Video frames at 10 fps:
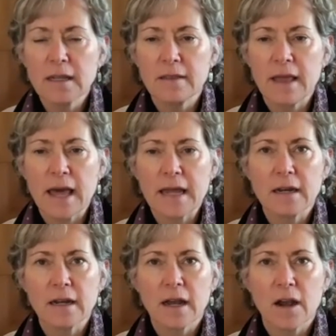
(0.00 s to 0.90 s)
that
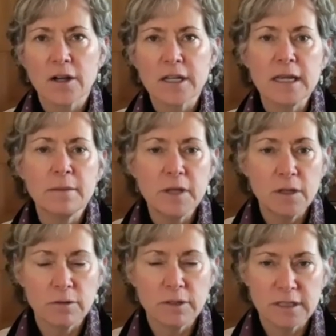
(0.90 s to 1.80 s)
are keeping
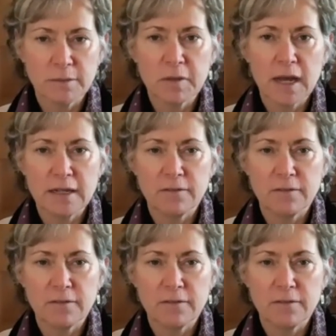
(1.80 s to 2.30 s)
you in some kind